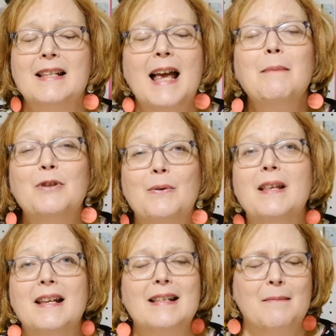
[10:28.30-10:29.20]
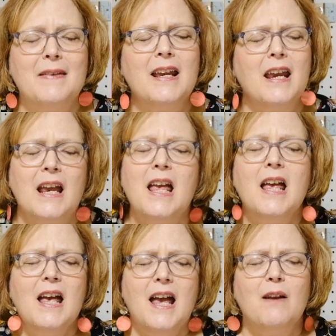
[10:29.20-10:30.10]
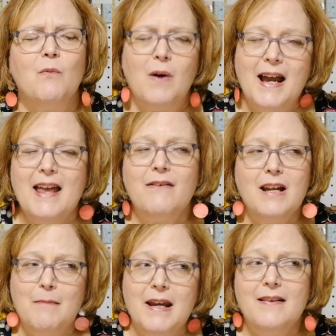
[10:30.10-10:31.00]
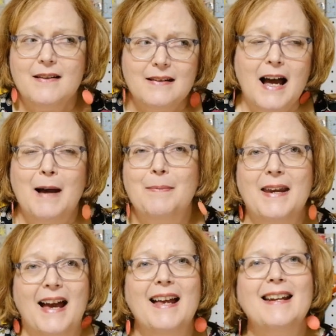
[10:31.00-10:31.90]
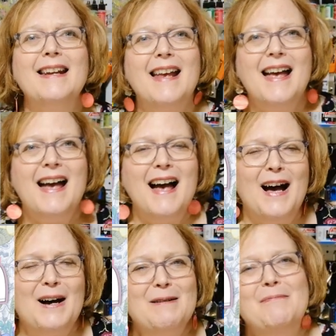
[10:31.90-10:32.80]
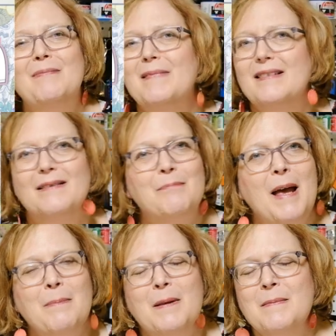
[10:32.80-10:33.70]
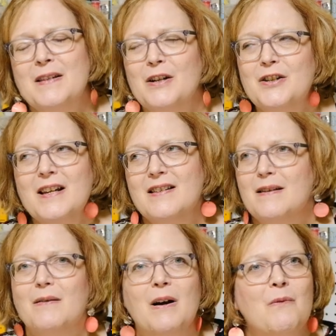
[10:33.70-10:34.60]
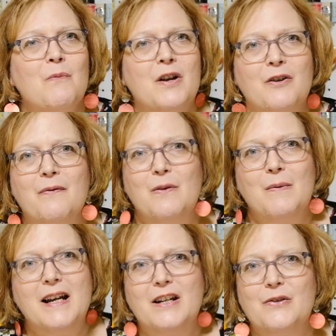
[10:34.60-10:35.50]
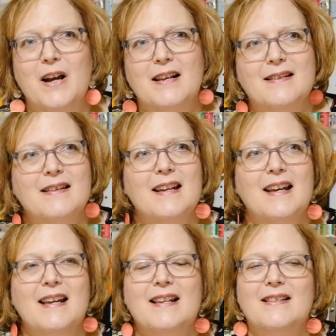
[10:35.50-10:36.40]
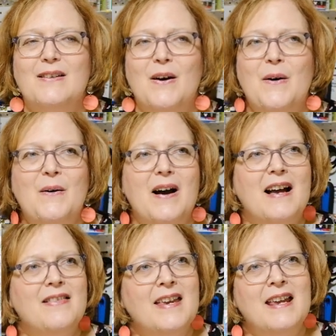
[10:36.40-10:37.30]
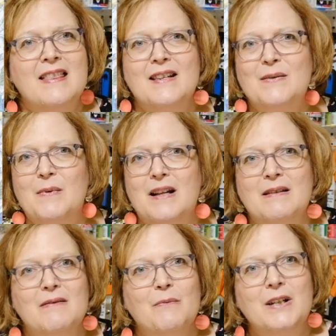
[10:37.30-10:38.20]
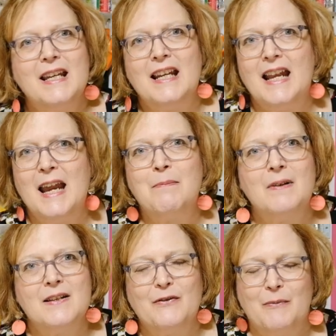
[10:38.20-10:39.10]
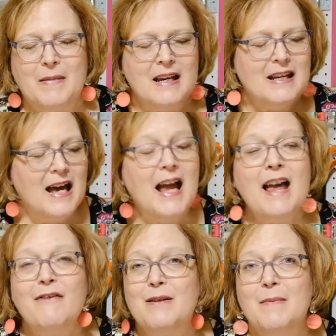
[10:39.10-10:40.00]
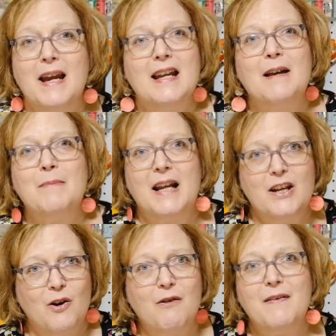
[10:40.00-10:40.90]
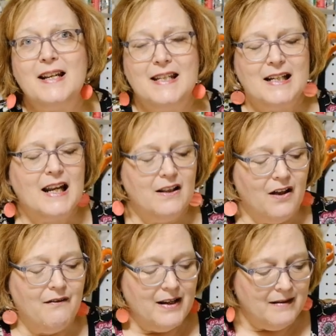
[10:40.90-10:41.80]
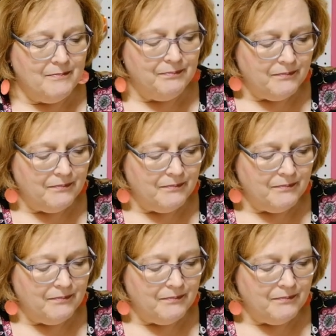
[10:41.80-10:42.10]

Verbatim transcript: As I'm doing this, I'm thinking, and why haven't I made this top yet? Um, peplums are just a wonderful way to dress. So I think this one would get an A plus from me. Not having made it, but I know if I did, I'd love it.